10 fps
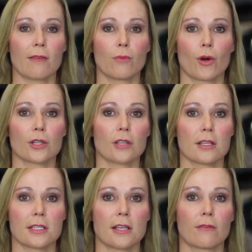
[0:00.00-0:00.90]
have worked
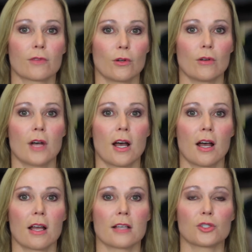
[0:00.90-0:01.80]
on several
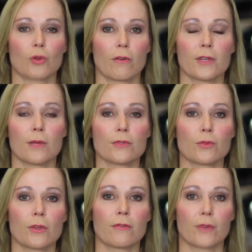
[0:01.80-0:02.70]
short
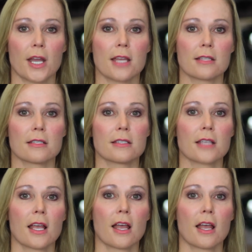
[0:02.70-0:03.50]
films with friends.